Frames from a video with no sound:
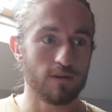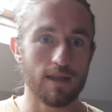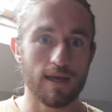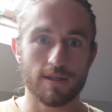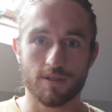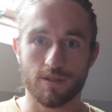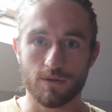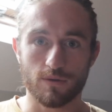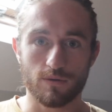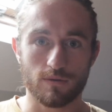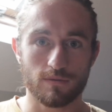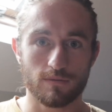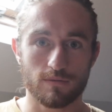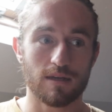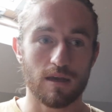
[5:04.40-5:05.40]
led to
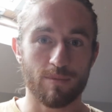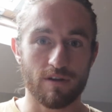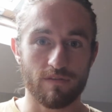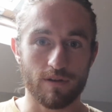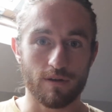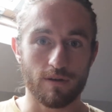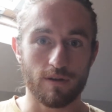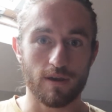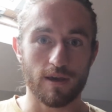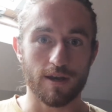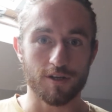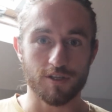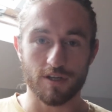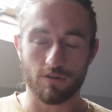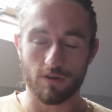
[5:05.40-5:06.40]
a bit of an
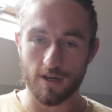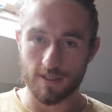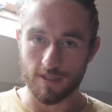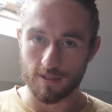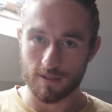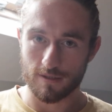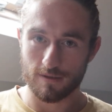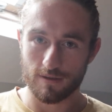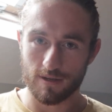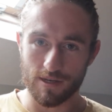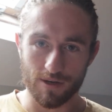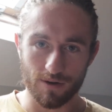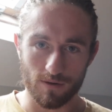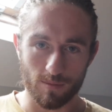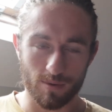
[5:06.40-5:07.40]
energy crisis in
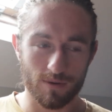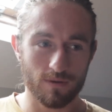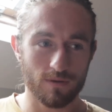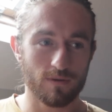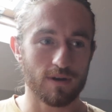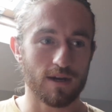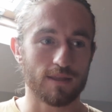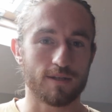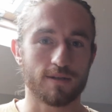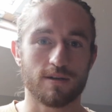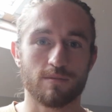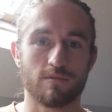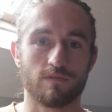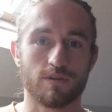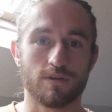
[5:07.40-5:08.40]
Europe at the
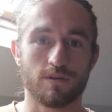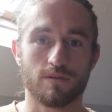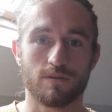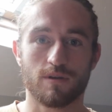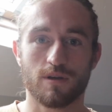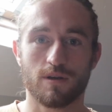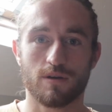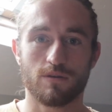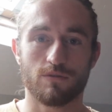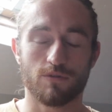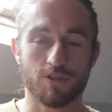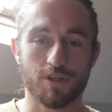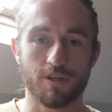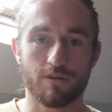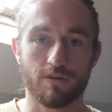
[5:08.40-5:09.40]
time of the
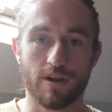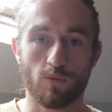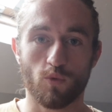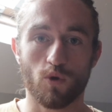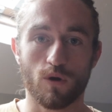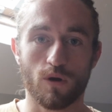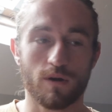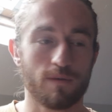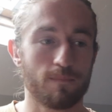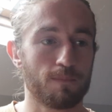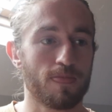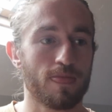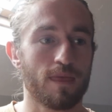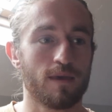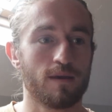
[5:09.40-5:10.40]
Russia-Ukraine war
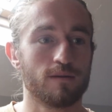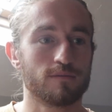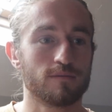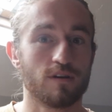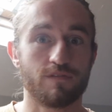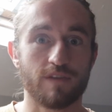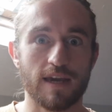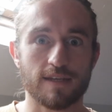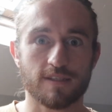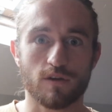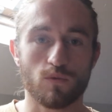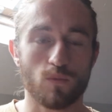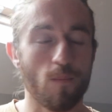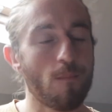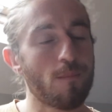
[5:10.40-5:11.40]
fiasco.